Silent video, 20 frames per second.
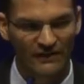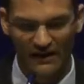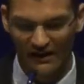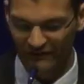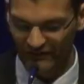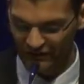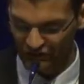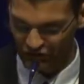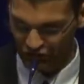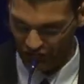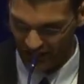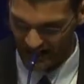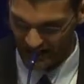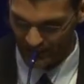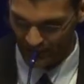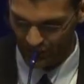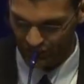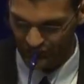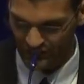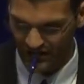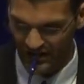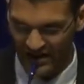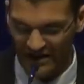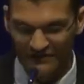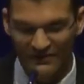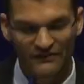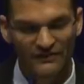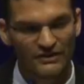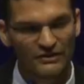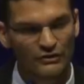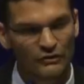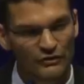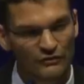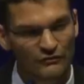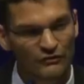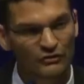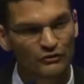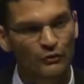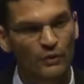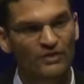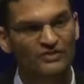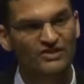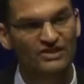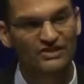of astronomers that the universe was